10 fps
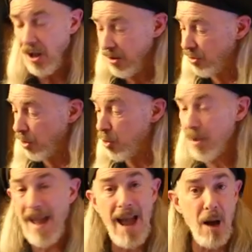So you
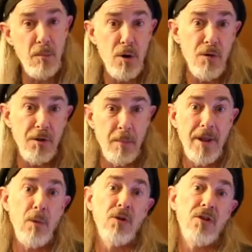can't move them.
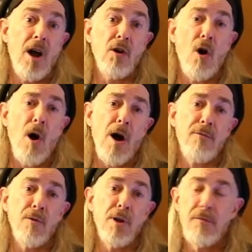They would sound
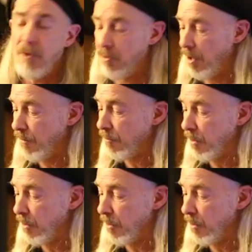awful if you did.